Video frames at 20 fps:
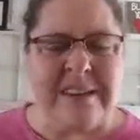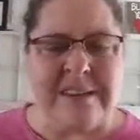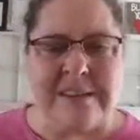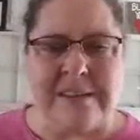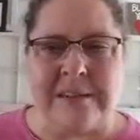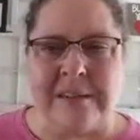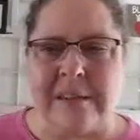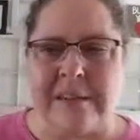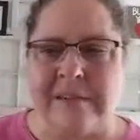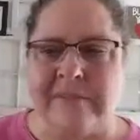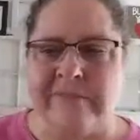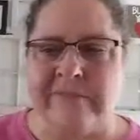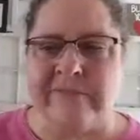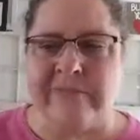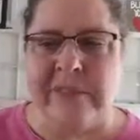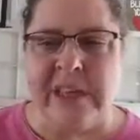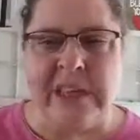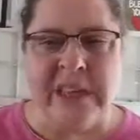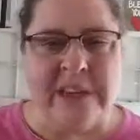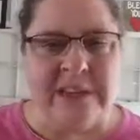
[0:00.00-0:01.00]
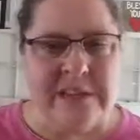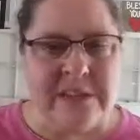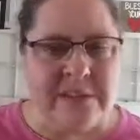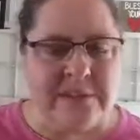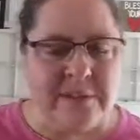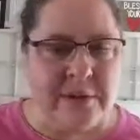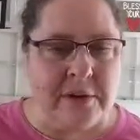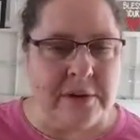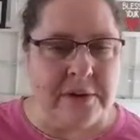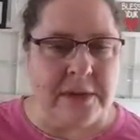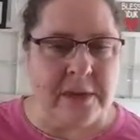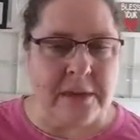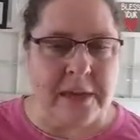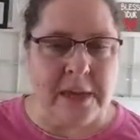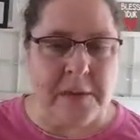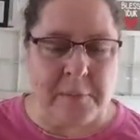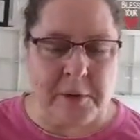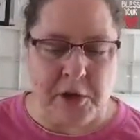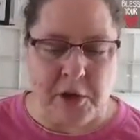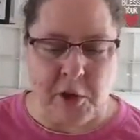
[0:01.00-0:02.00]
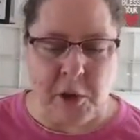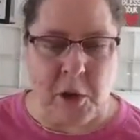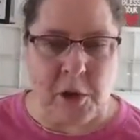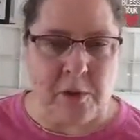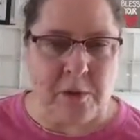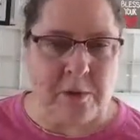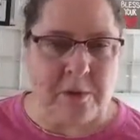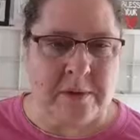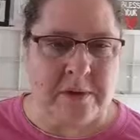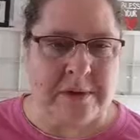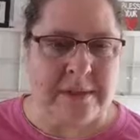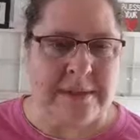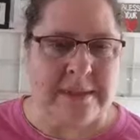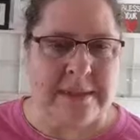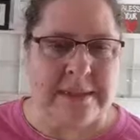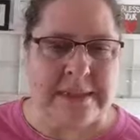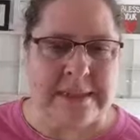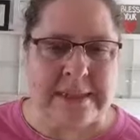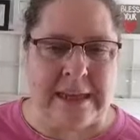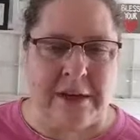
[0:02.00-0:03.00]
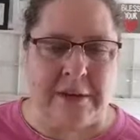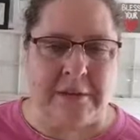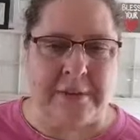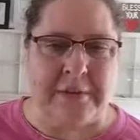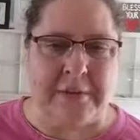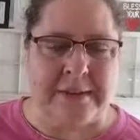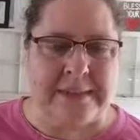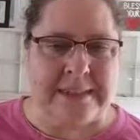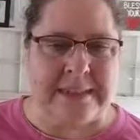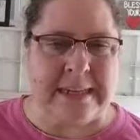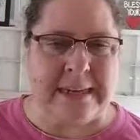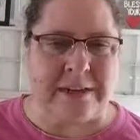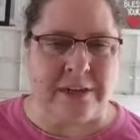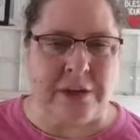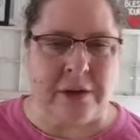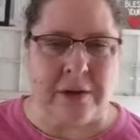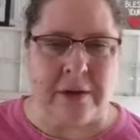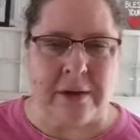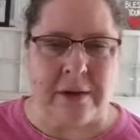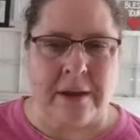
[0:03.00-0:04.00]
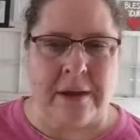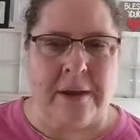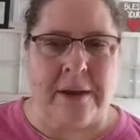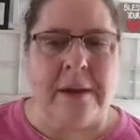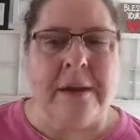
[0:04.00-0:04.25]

So just focus on keeping your own self centered